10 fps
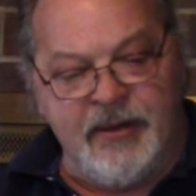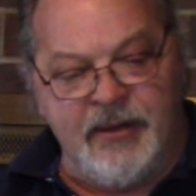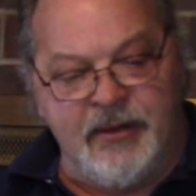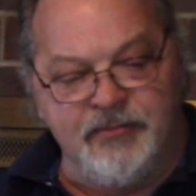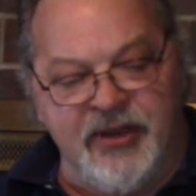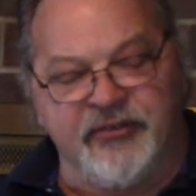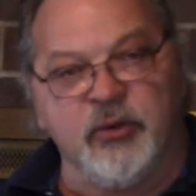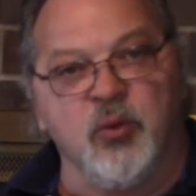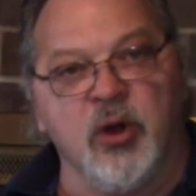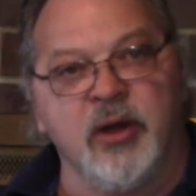Does
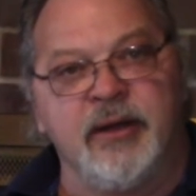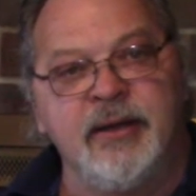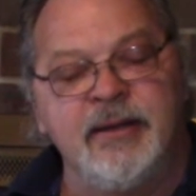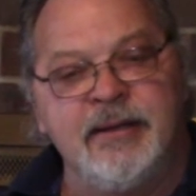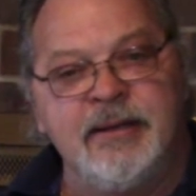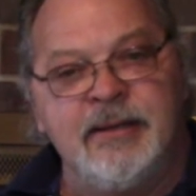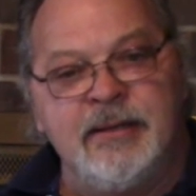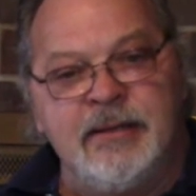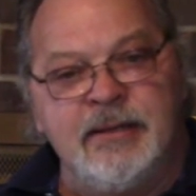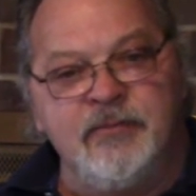it work?
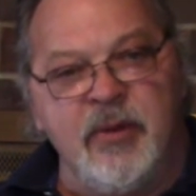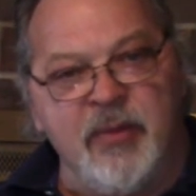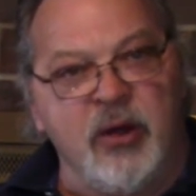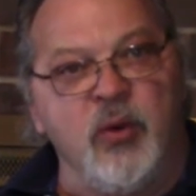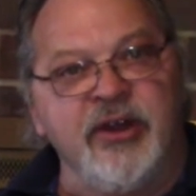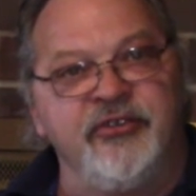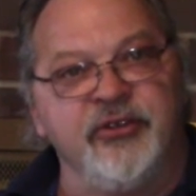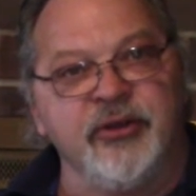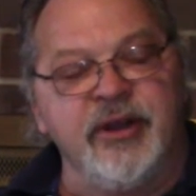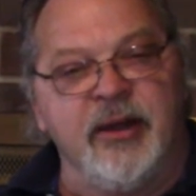I'm not quite
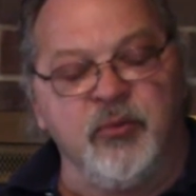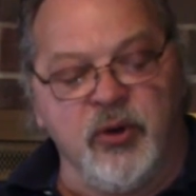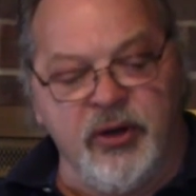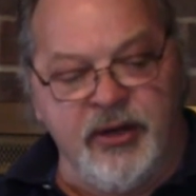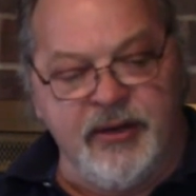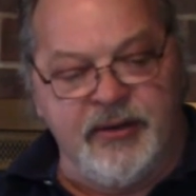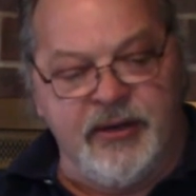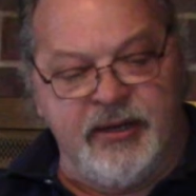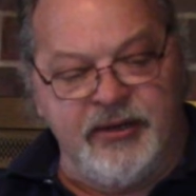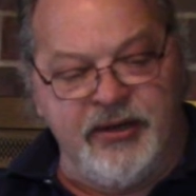sure yet. We're going to
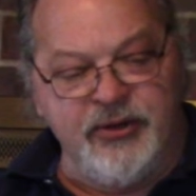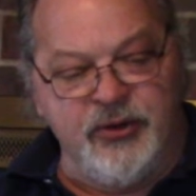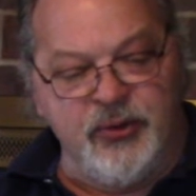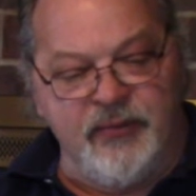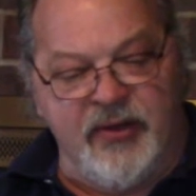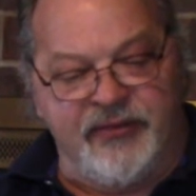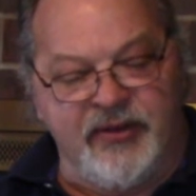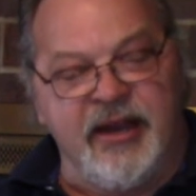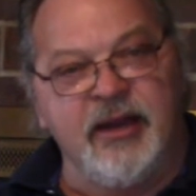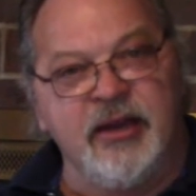continue to
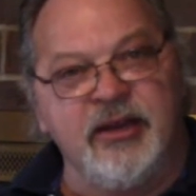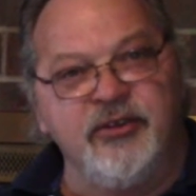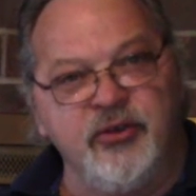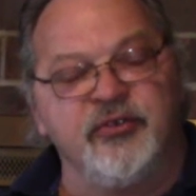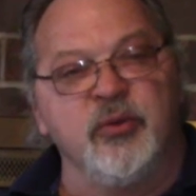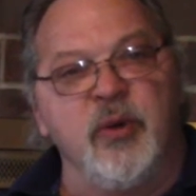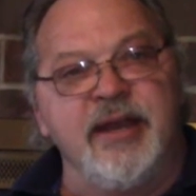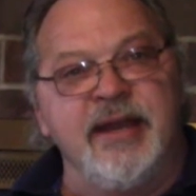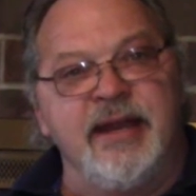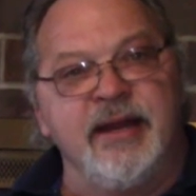investigate it and use it
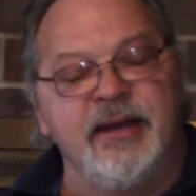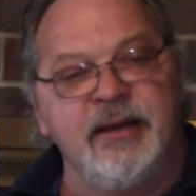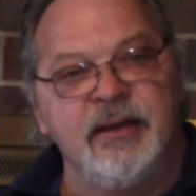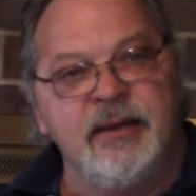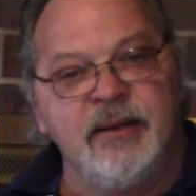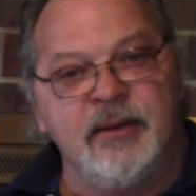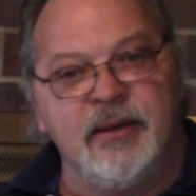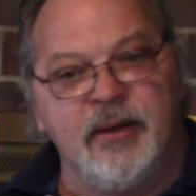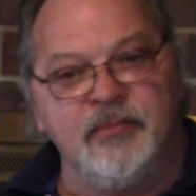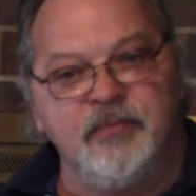when needed.
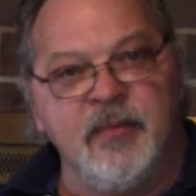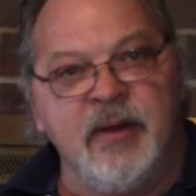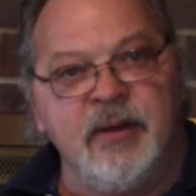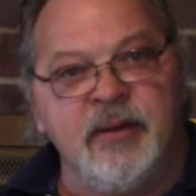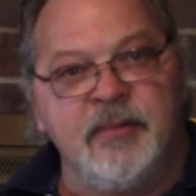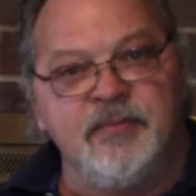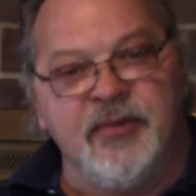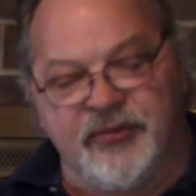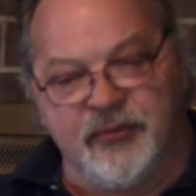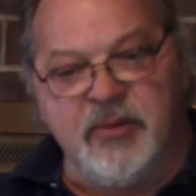
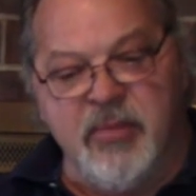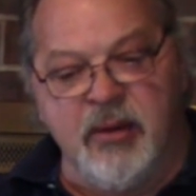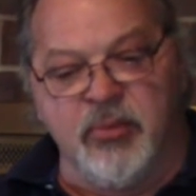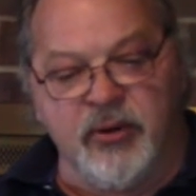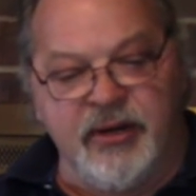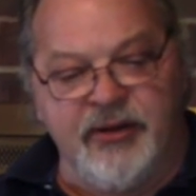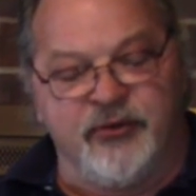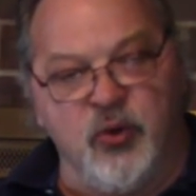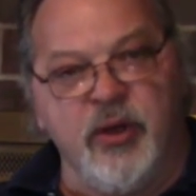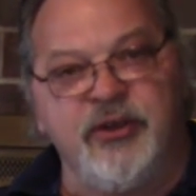Just remember,
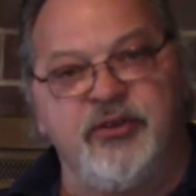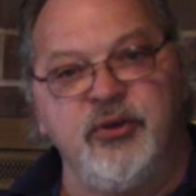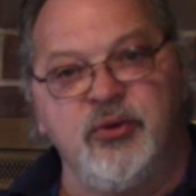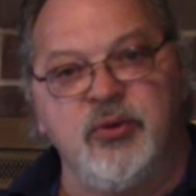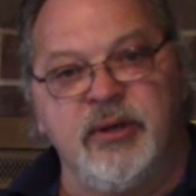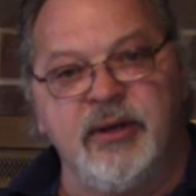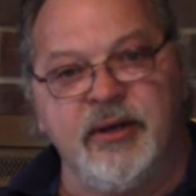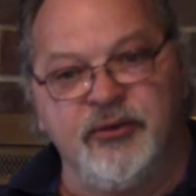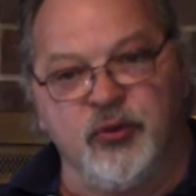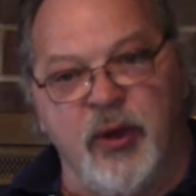it's going to
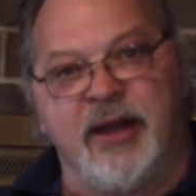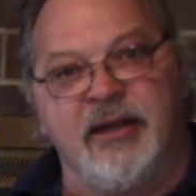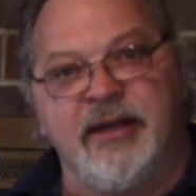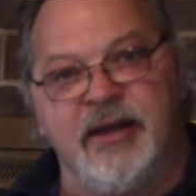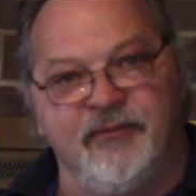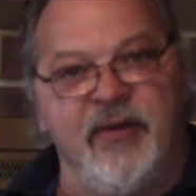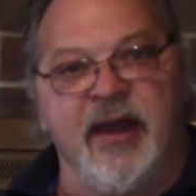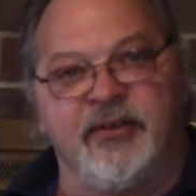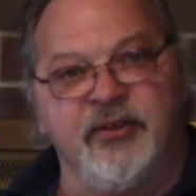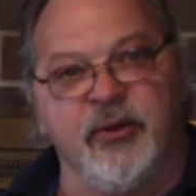directly
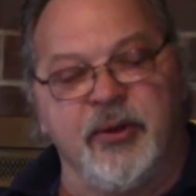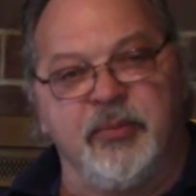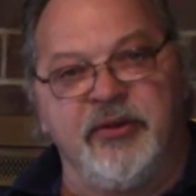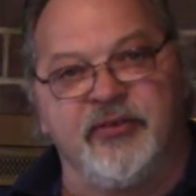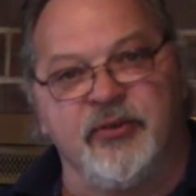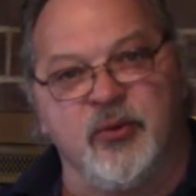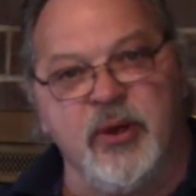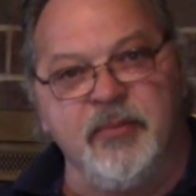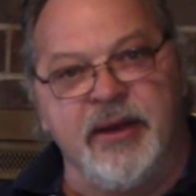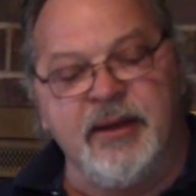affect your other pieces of
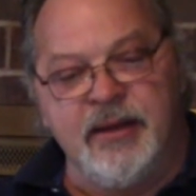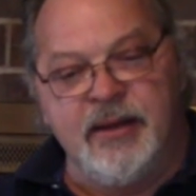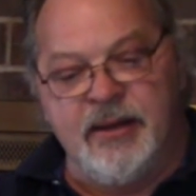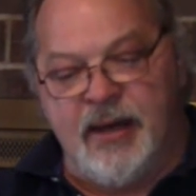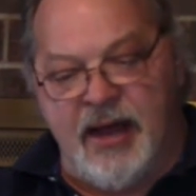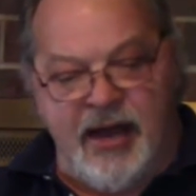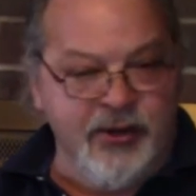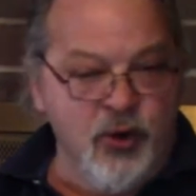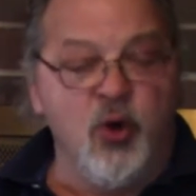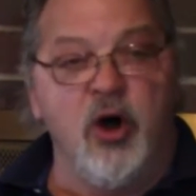equipment.
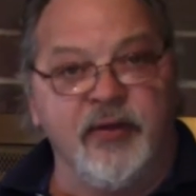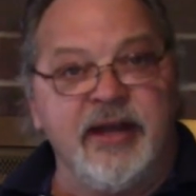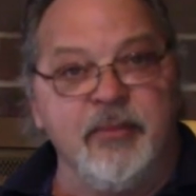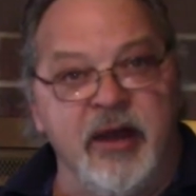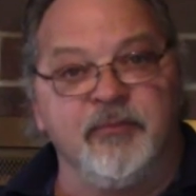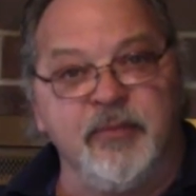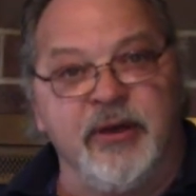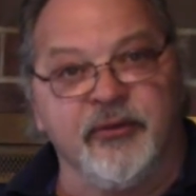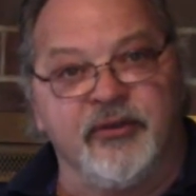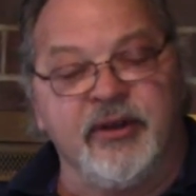I know all the EMF
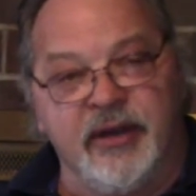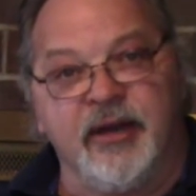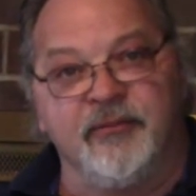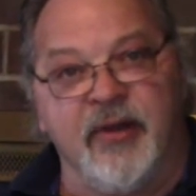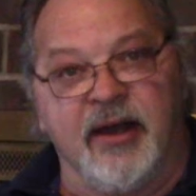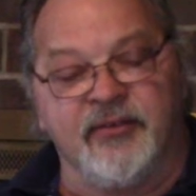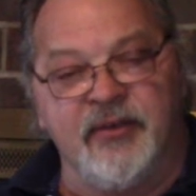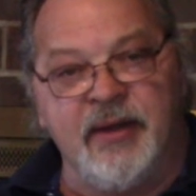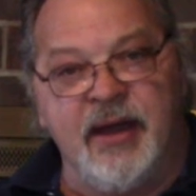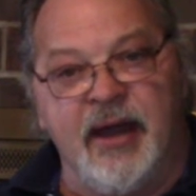meters it
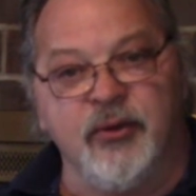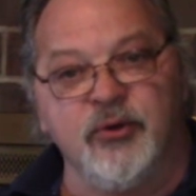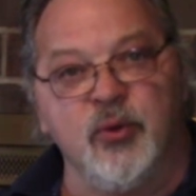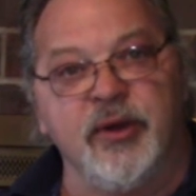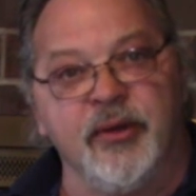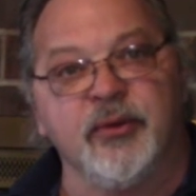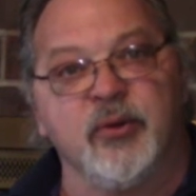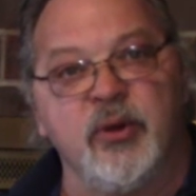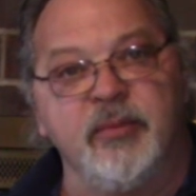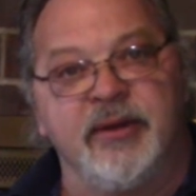affects. I don't know what other
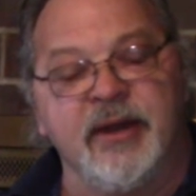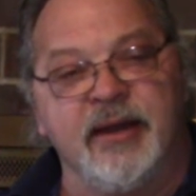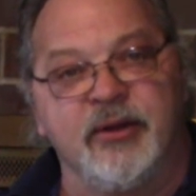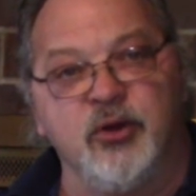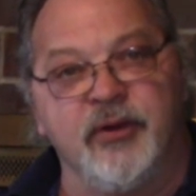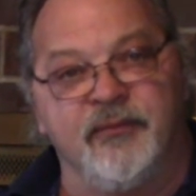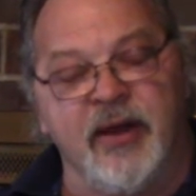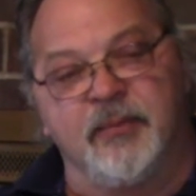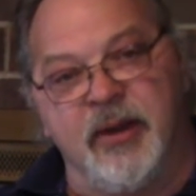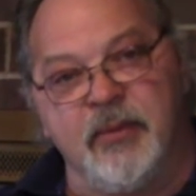equipment that it could
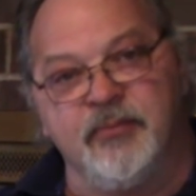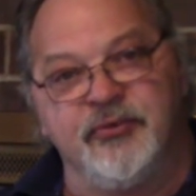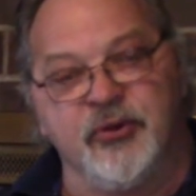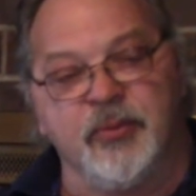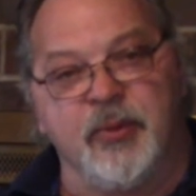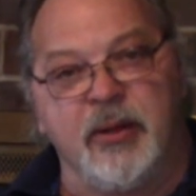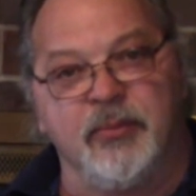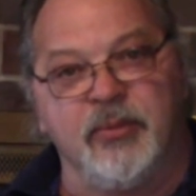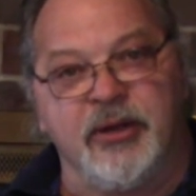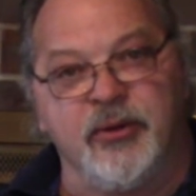affect, but I'm sure it
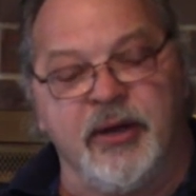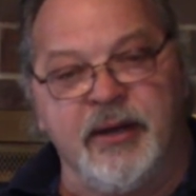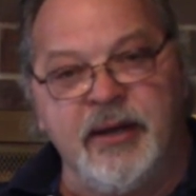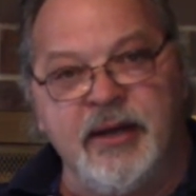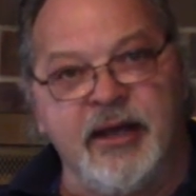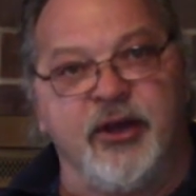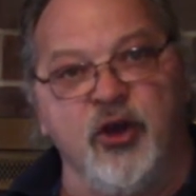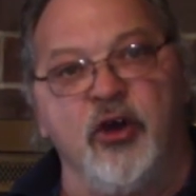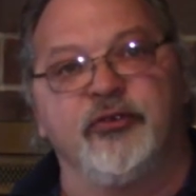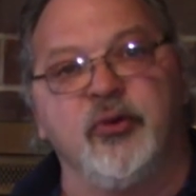probably could. It can
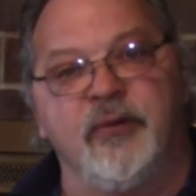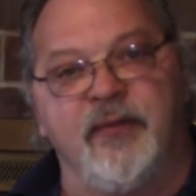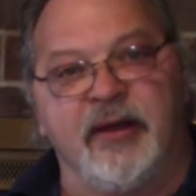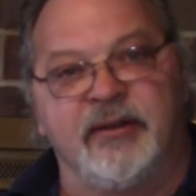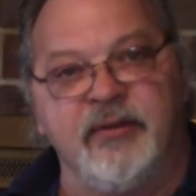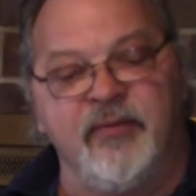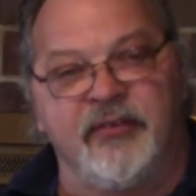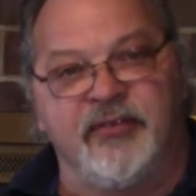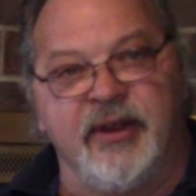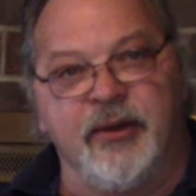also affect the
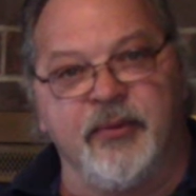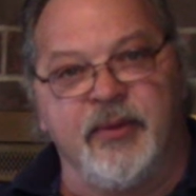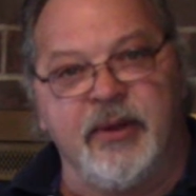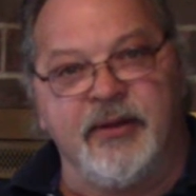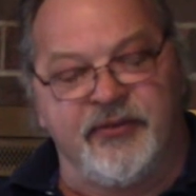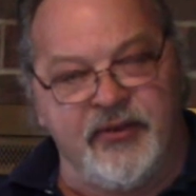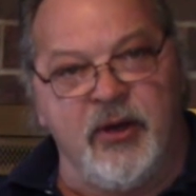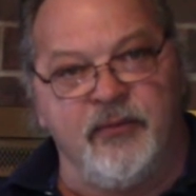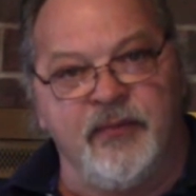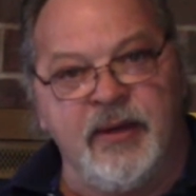investigator
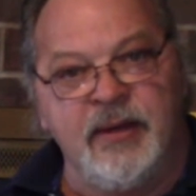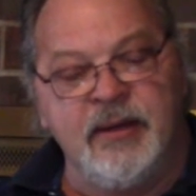itself.